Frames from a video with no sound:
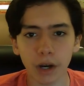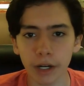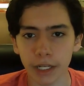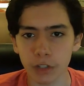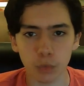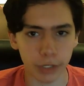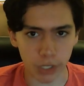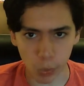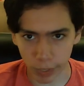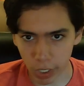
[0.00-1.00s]
the audience what's
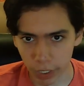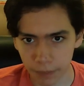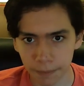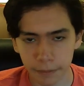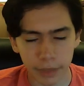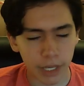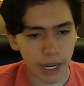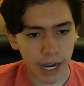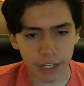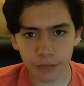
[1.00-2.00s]
going on.
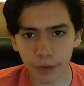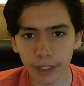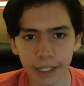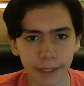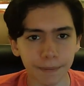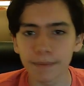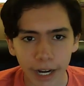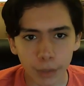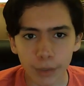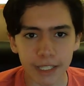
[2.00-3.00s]
I just felt like
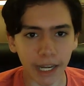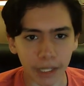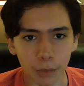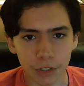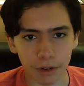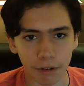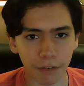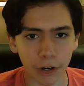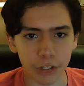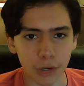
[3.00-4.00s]
I know exactly what you're
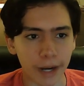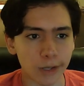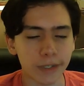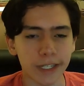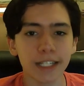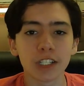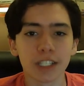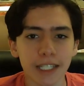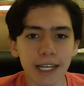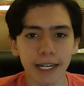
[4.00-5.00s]
referring to. I don't need to
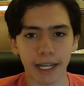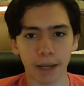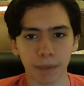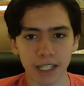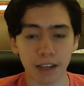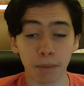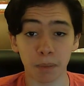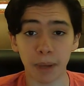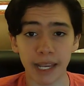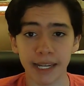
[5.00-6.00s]
see it again because I've
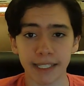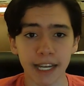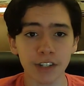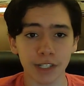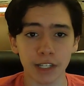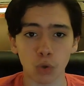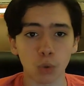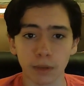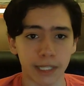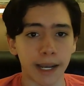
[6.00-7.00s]
been paying attention this
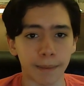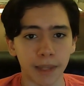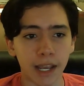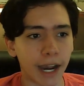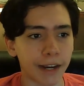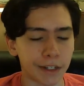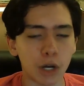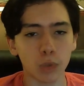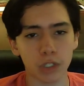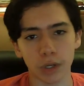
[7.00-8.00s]
whole time. I
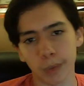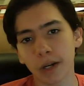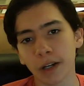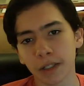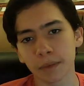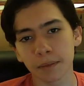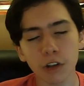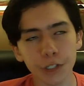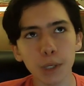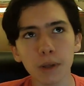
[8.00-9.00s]
know what's going on.
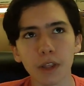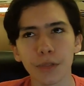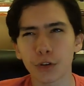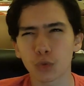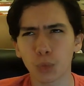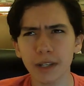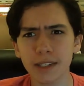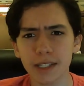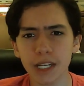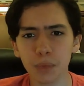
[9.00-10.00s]
Also, there's one
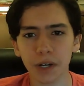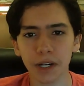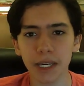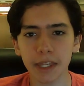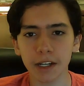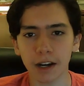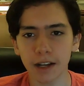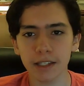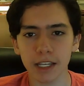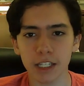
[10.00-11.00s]
scene where Ethan
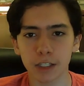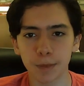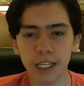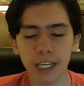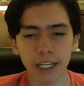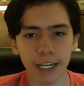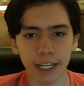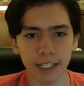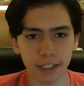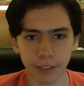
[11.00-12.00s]
Hunt is speaking in
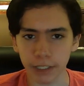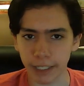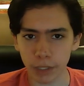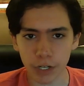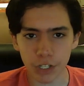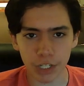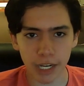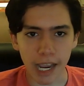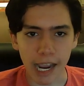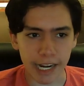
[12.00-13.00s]
a different language,
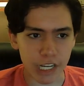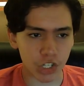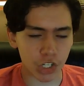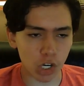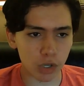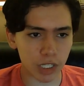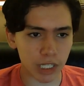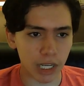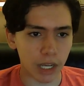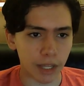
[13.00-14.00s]
and it
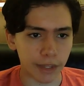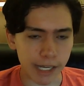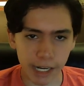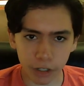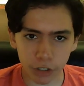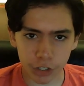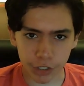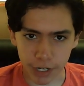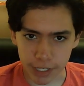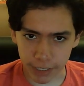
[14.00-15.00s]
shows the English
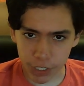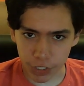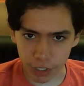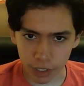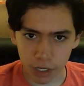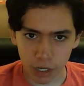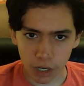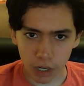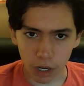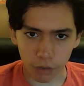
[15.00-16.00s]
translation
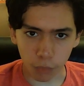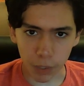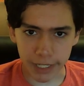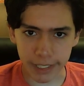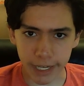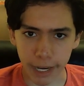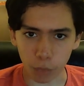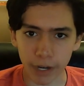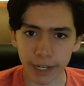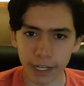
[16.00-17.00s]
of what he's saying
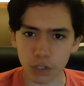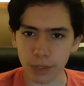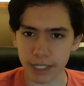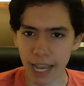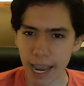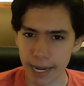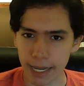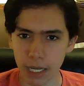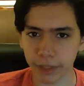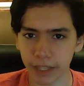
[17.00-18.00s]
right next to his
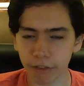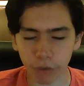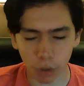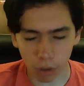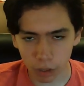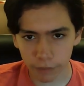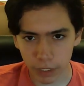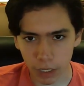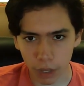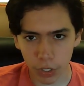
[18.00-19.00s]
head. But then for all of
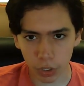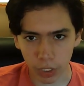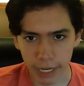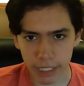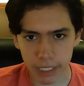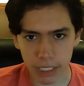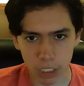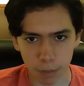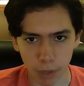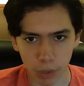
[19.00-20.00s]
the other lines
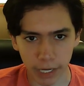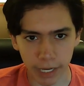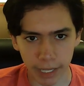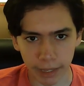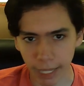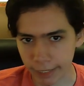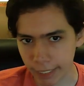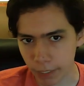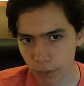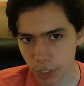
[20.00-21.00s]
spoken in that
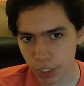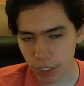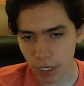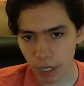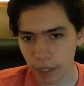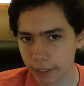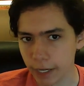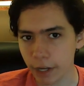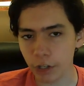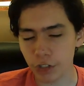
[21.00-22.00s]
language,
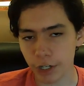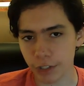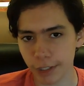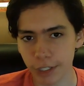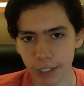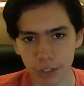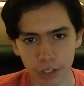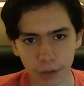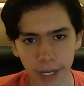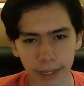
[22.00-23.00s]
the English translation is
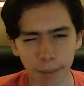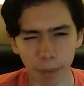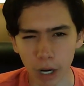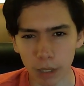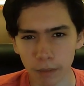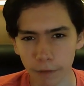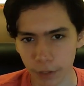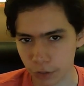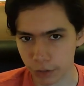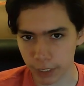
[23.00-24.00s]
shown at the bottom of
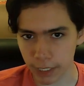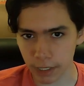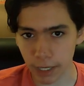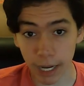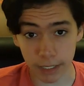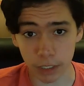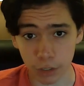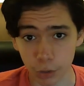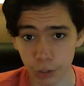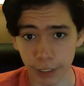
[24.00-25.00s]
the screen, as
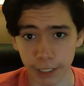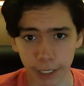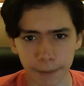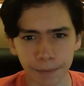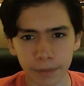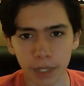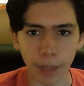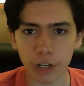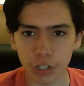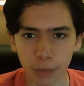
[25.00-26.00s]
is usually done. I'm
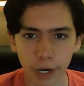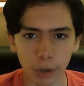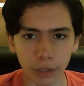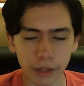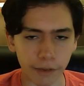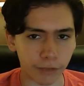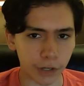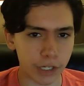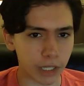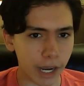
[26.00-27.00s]
not sure why only the
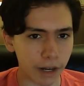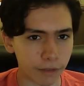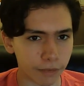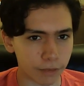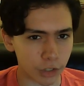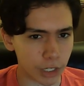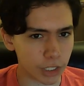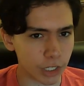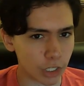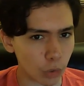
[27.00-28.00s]
first line of
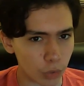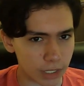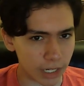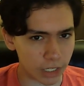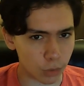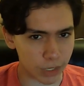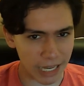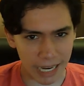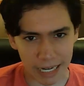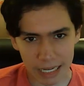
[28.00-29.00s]
translation was next to his
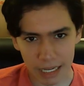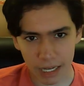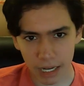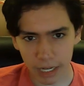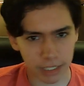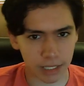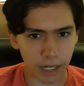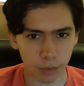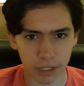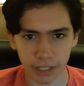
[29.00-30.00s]
head. I just
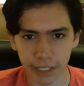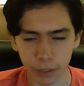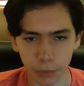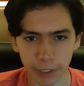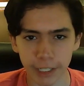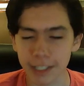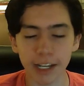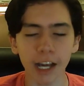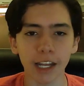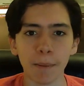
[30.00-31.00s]
thought it was slightly weird. It's
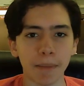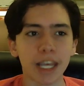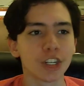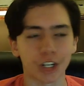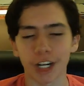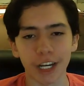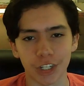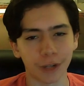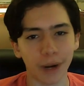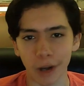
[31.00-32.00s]
not a major
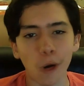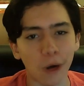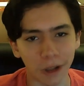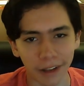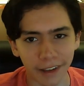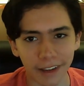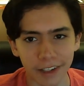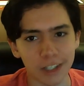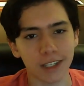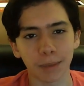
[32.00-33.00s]
issue at all,
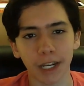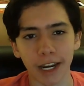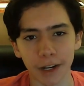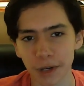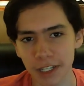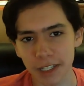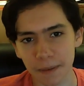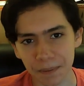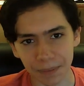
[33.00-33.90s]
just something I noticed.